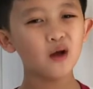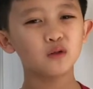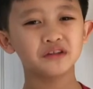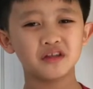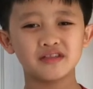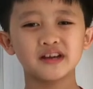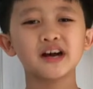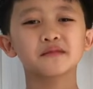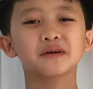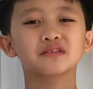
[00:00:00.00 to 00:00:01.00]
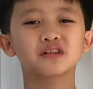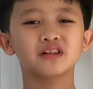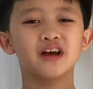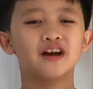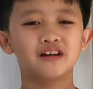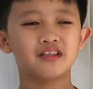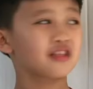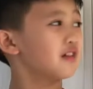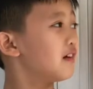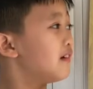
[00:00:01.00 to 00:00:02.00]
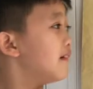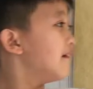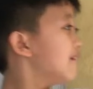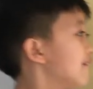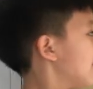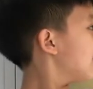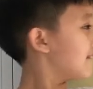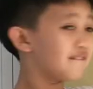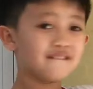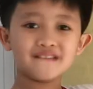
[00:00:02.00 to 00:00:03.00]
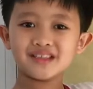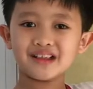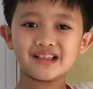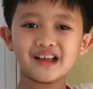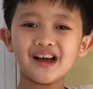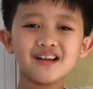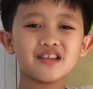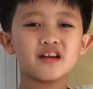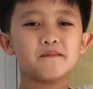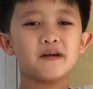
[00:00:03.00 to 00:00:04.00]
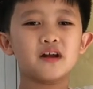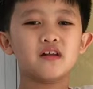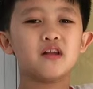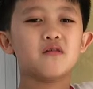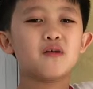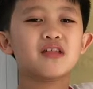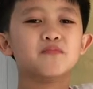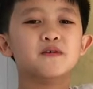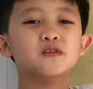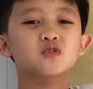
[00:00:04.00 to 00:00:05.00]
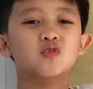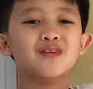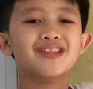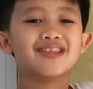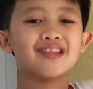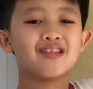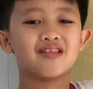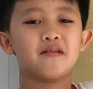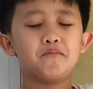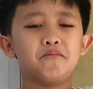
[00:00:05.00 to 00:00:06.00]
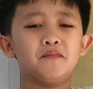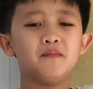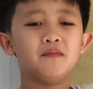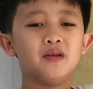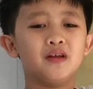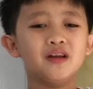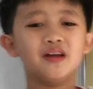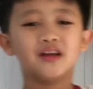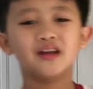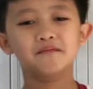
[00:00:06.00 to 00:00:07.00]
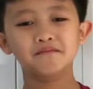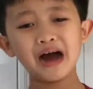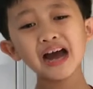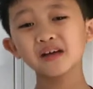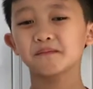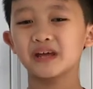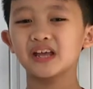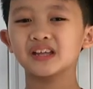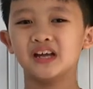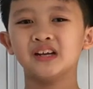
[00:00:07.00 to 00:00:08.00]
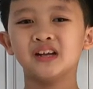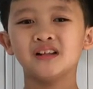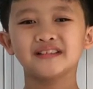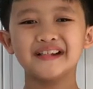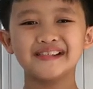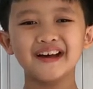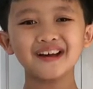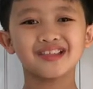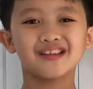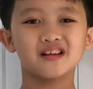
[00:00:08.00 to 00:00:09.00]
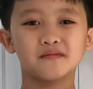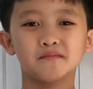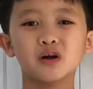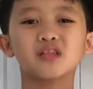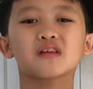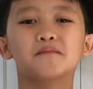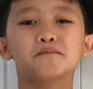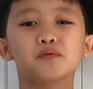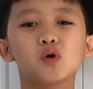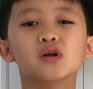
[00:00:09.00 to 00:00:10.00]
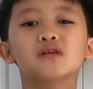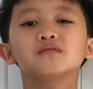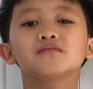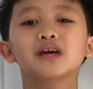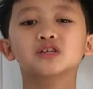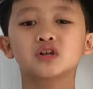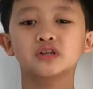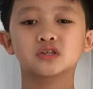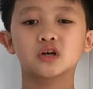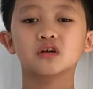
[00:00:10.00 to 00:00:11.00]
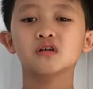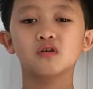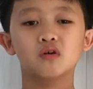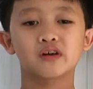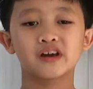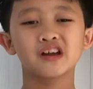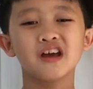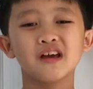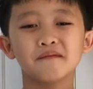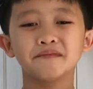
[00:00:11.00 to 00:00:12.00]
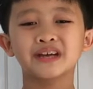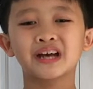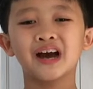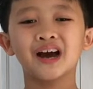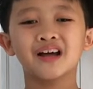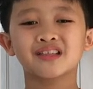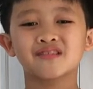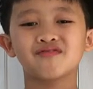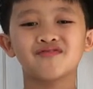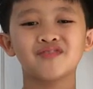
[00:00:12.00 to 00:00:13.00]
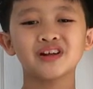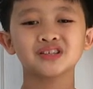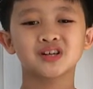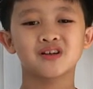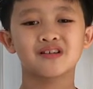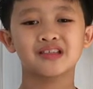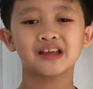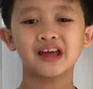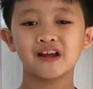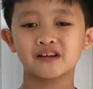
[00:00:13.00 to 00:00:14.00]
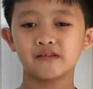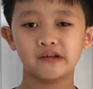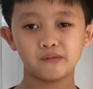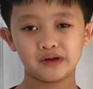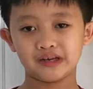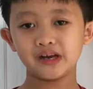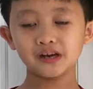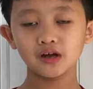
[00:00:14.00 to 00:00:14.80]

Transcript: let us talk about the lungs. The lungs are part of the respiratory system. In my opinion, the lungs are the most important major internal organ because it filters the air that we breathe in